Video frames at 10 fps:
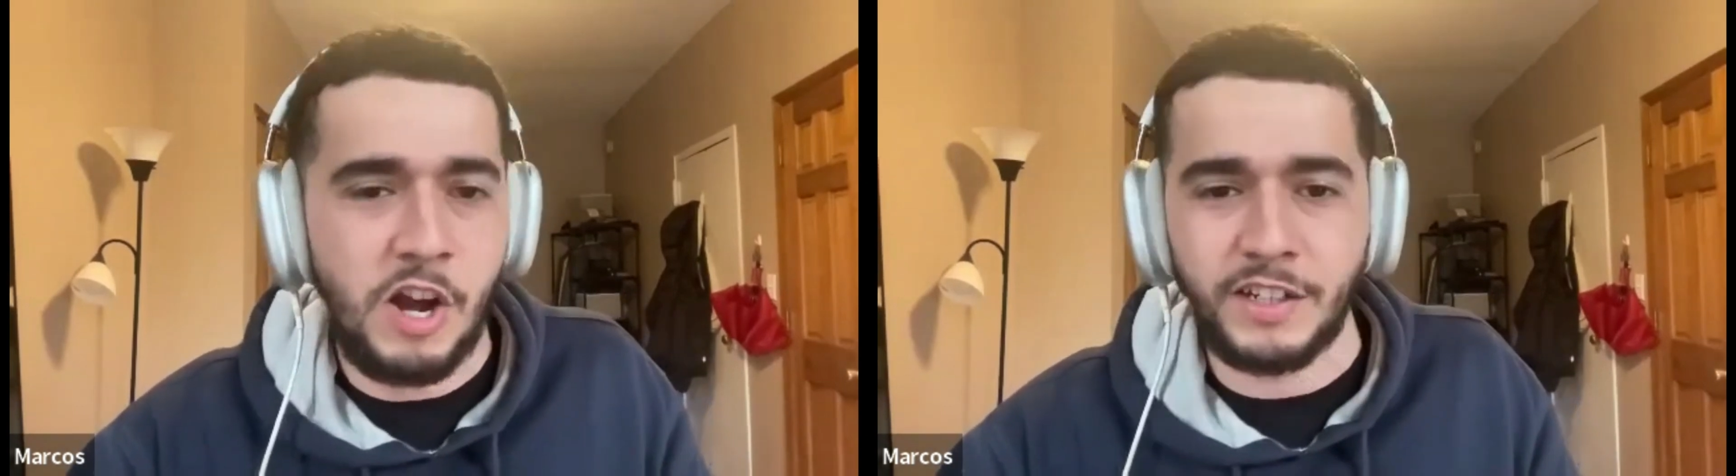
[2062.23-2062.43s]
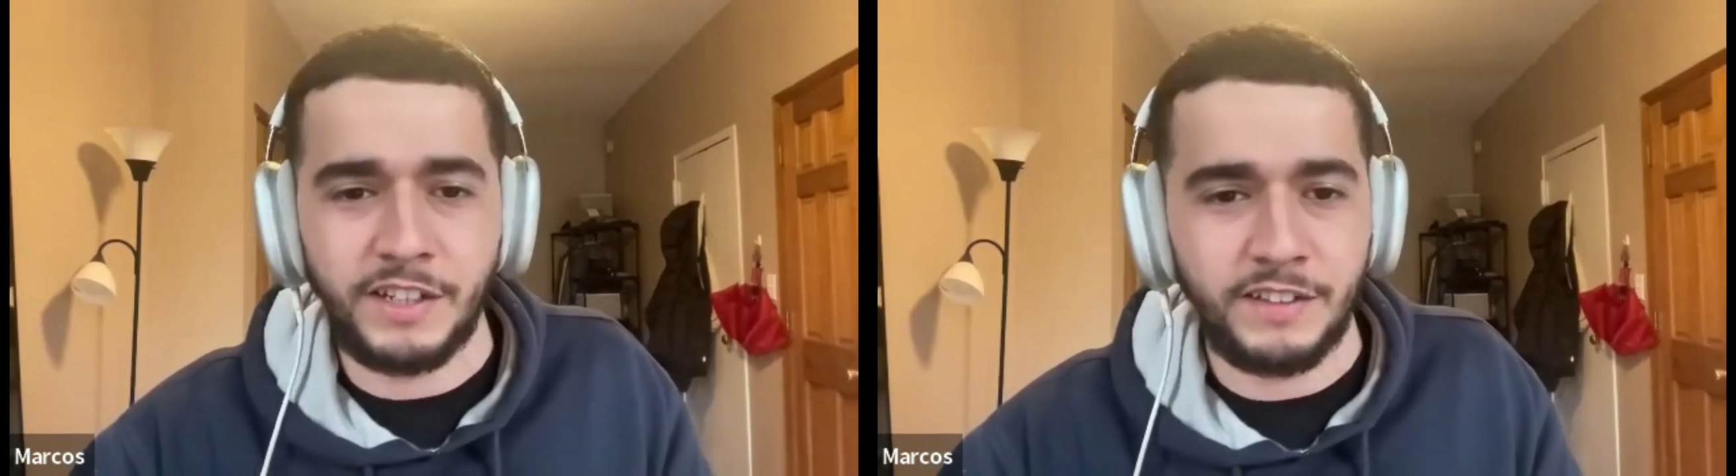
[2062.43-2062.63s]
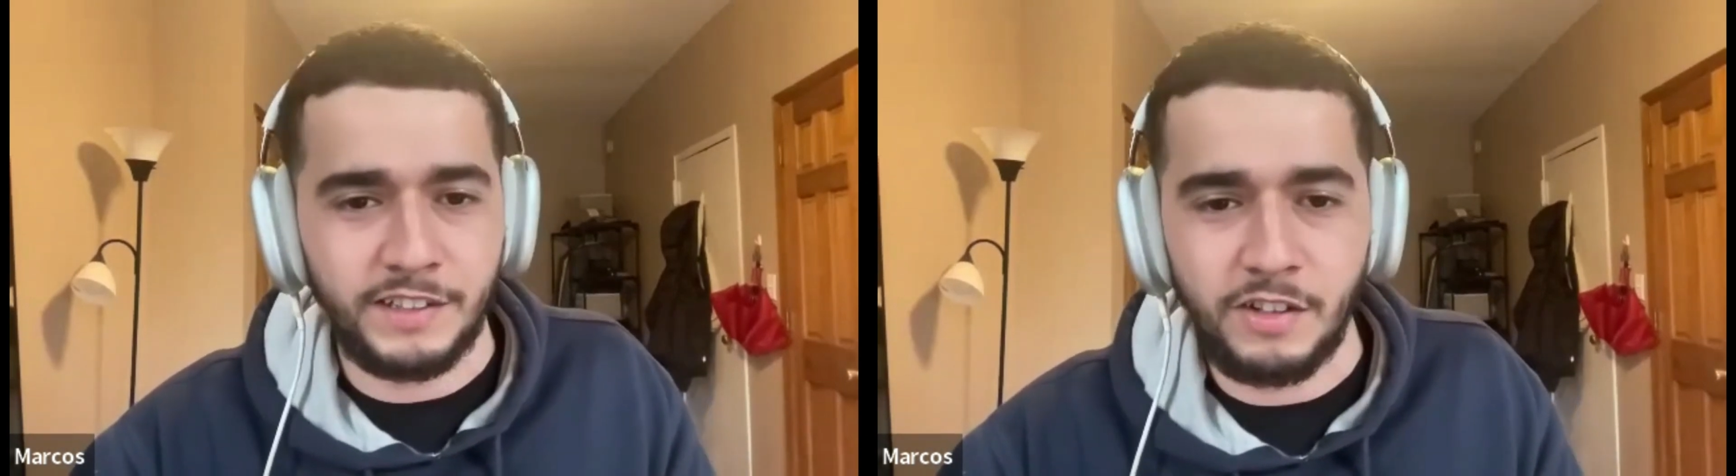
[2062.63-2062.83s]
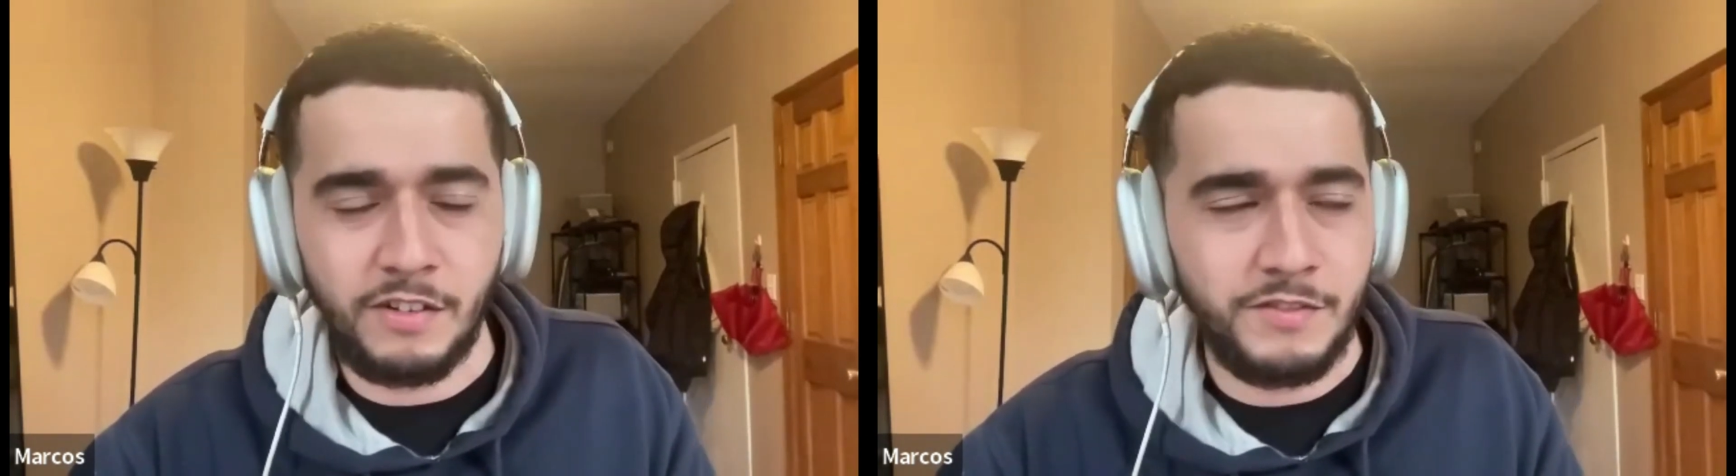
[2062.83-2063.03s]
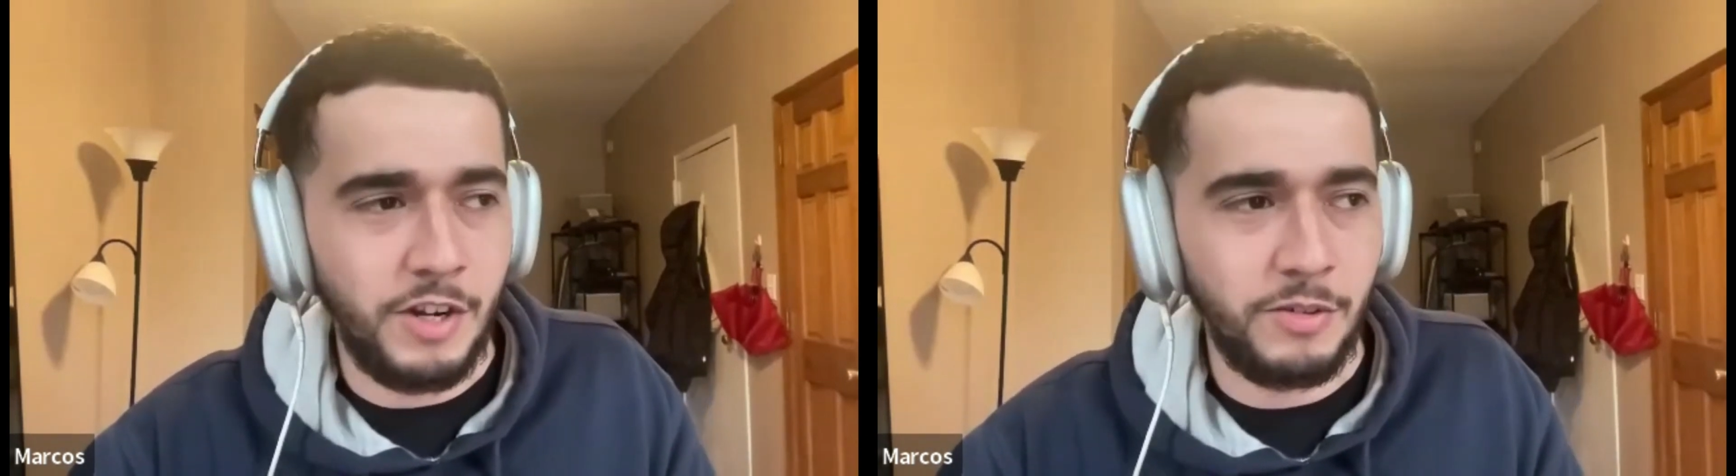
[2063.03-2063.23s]
talking, like
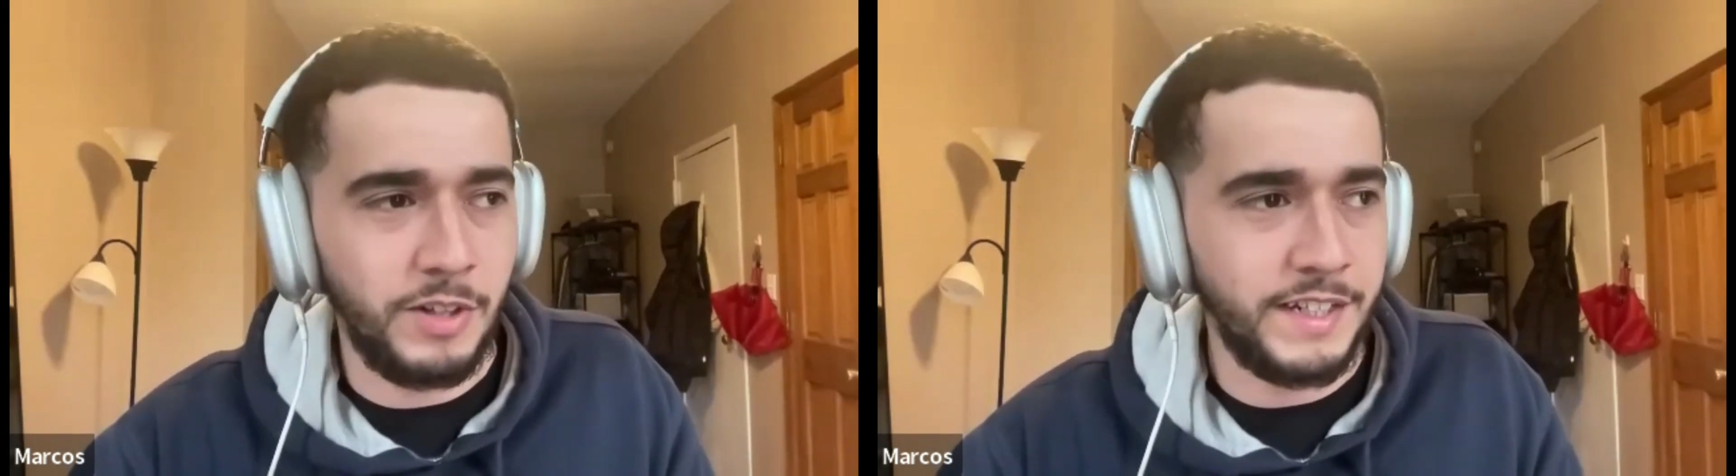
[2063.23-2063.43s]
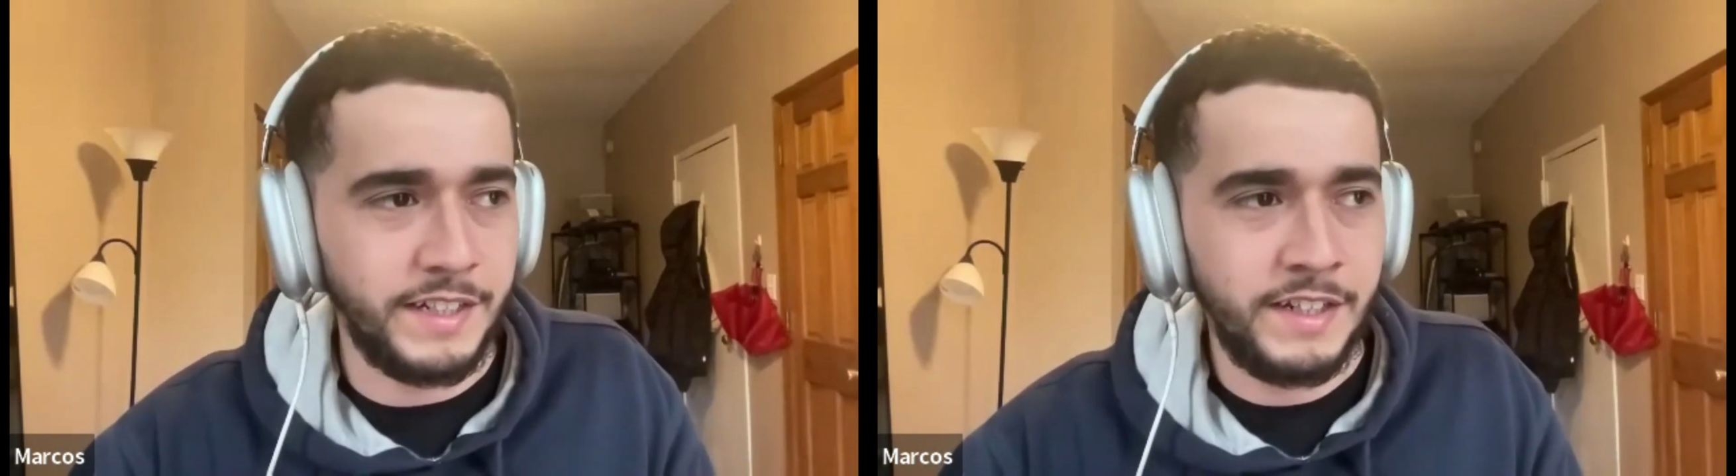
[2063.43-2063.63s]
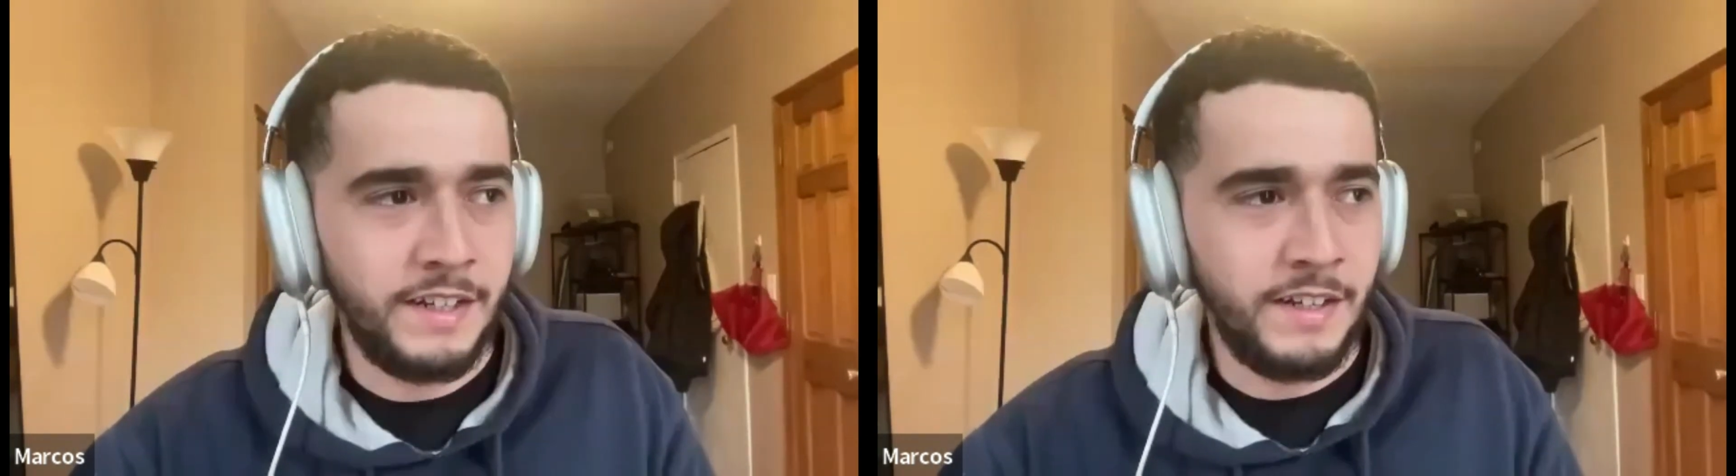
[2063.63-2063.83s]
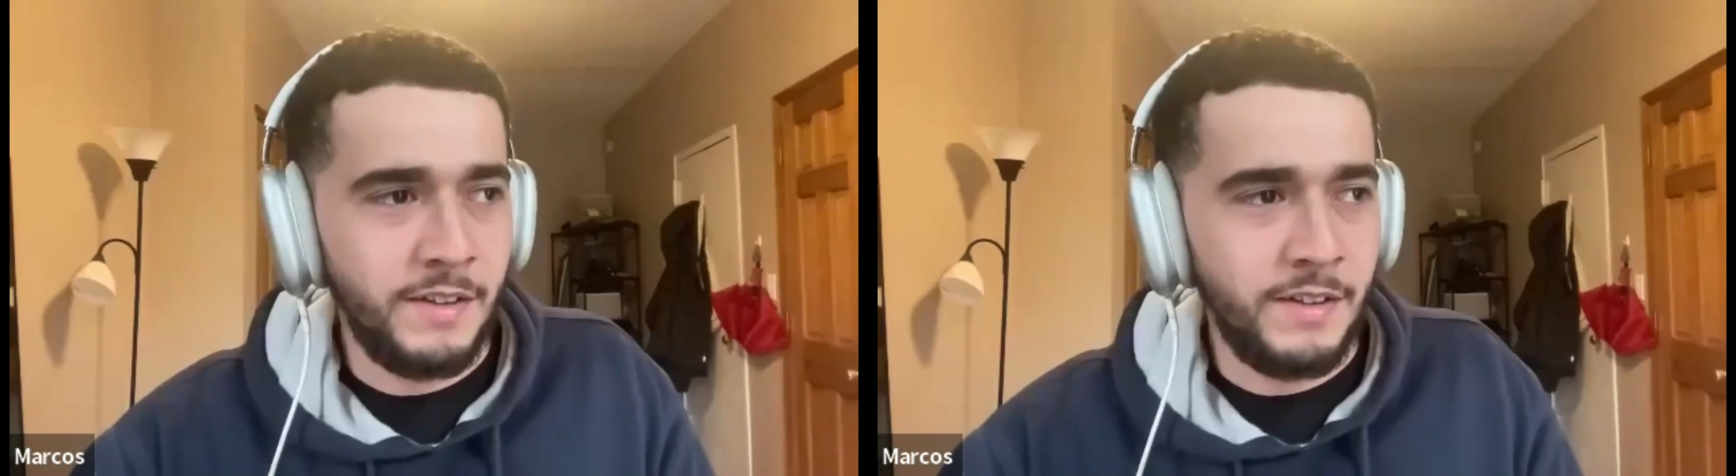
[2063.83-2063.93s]
no like